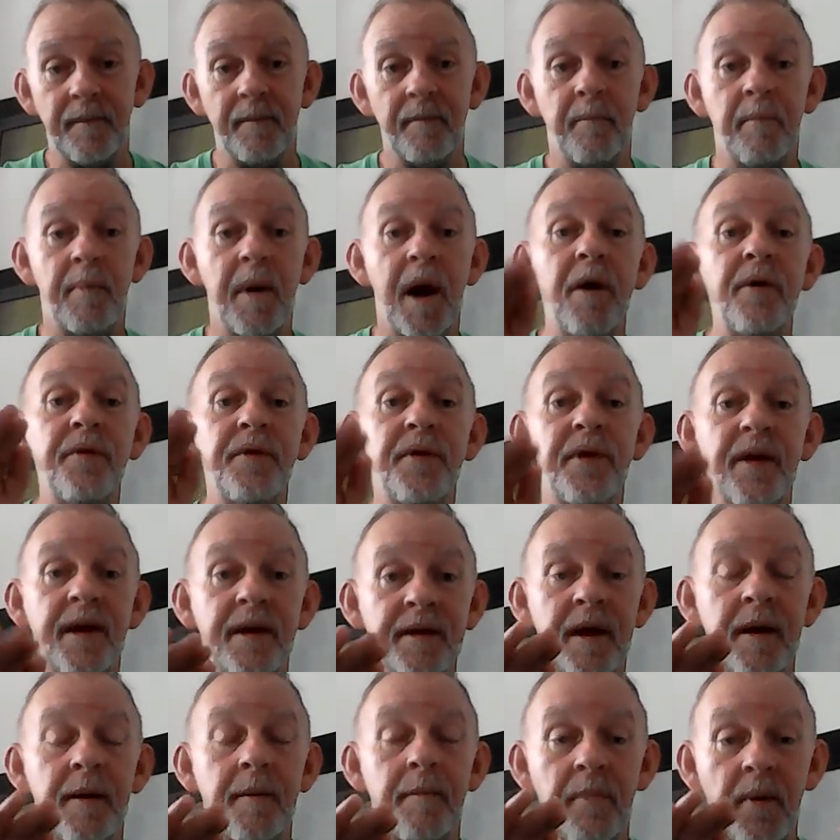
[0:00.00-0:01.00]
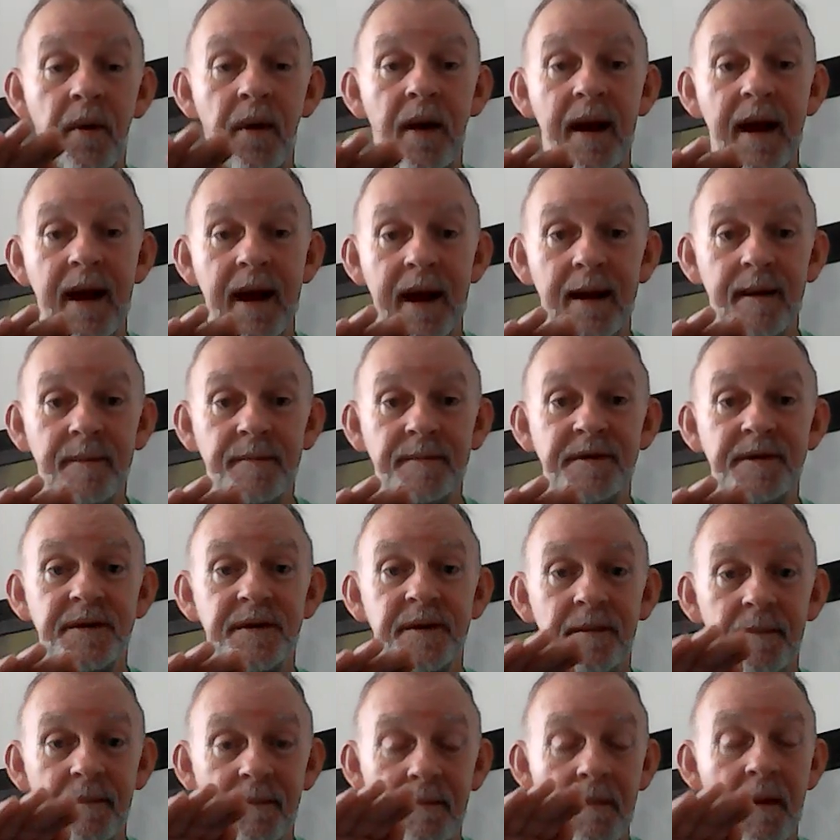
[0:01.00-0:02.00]
Both in their primes,
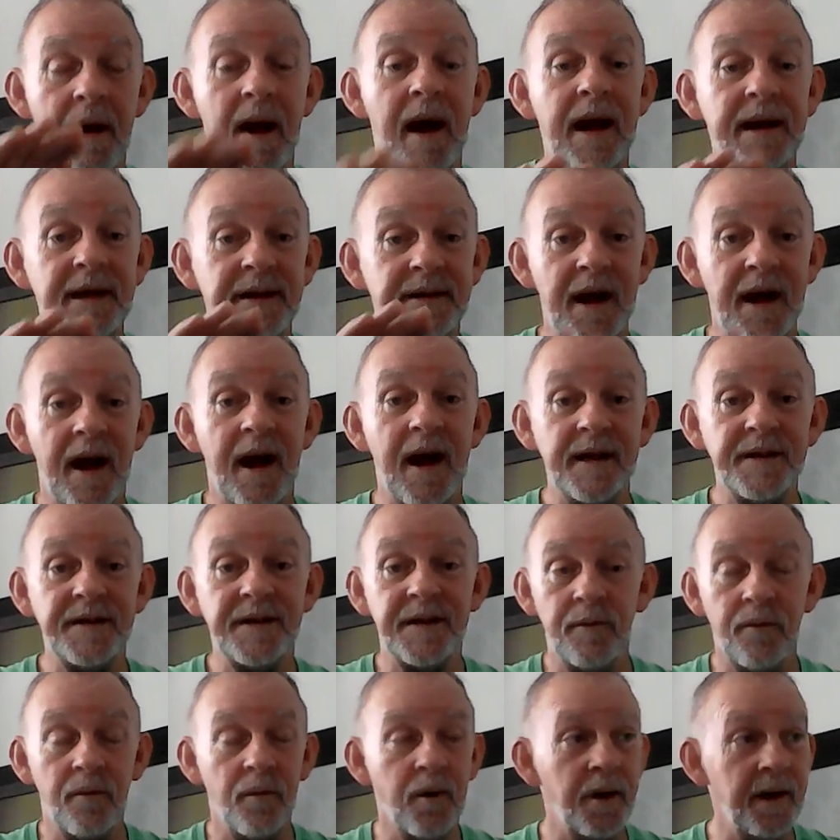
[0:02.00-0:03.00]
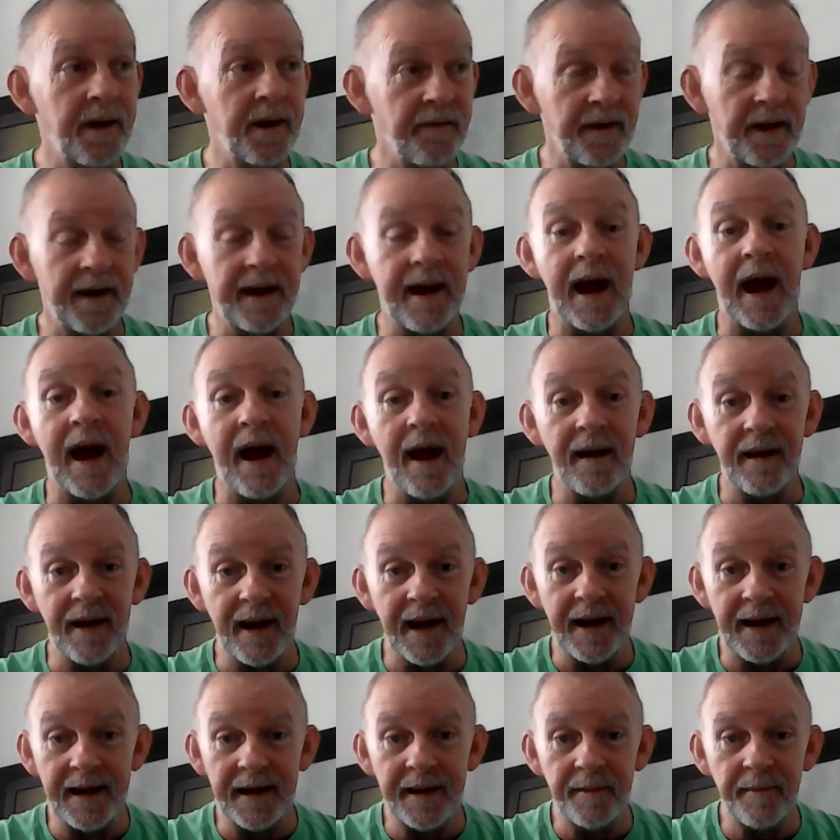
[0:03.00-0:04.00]
Mike Tyson would have
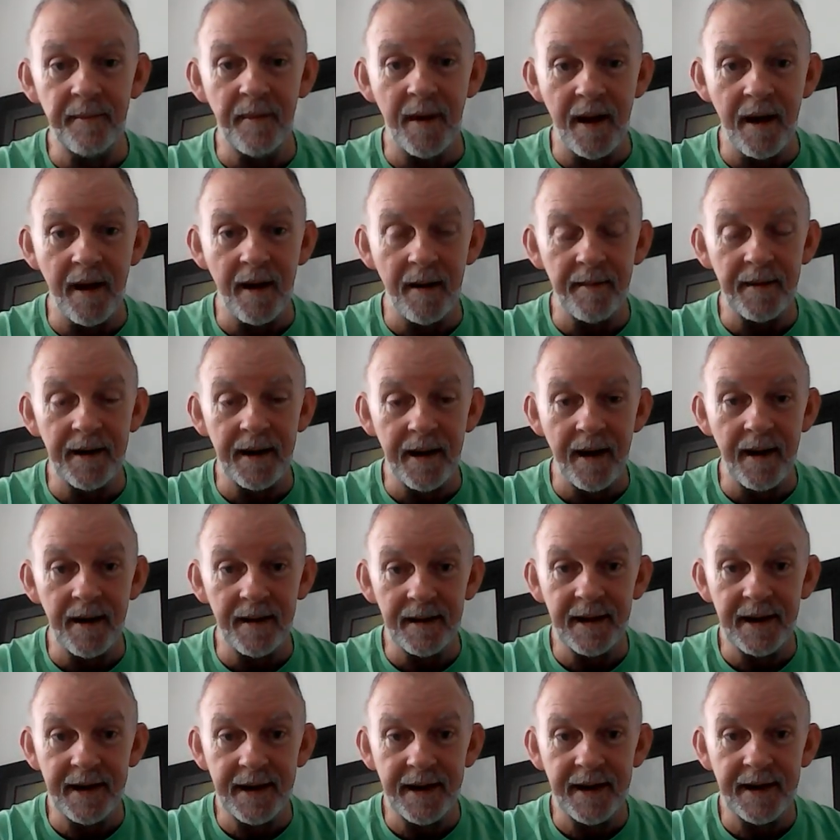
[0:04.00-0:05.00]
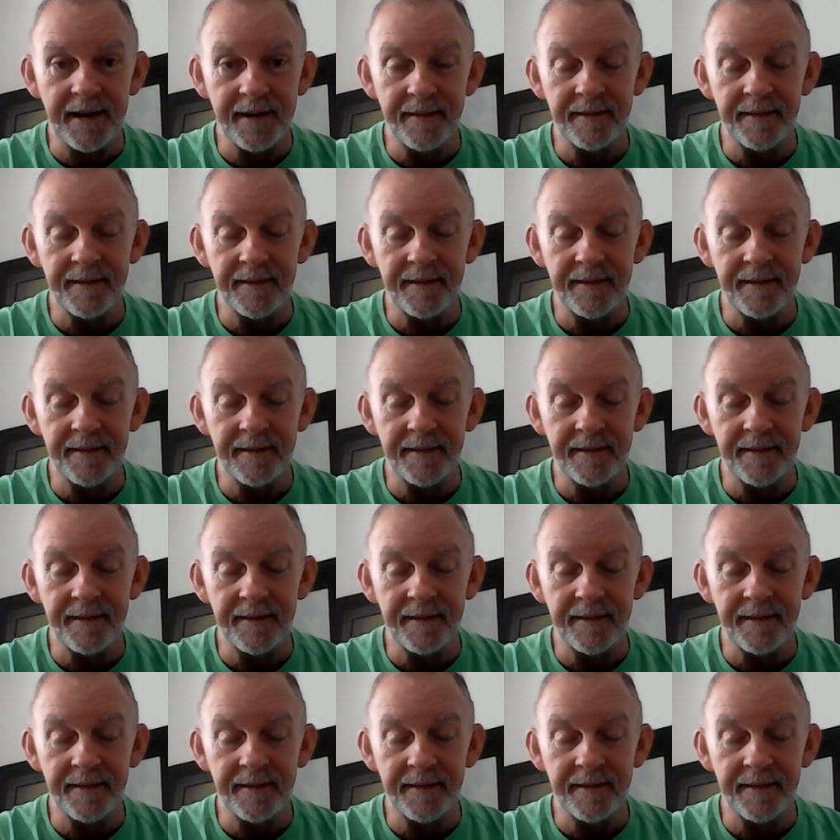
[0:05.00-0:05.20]
annihilated Muhammad Ali.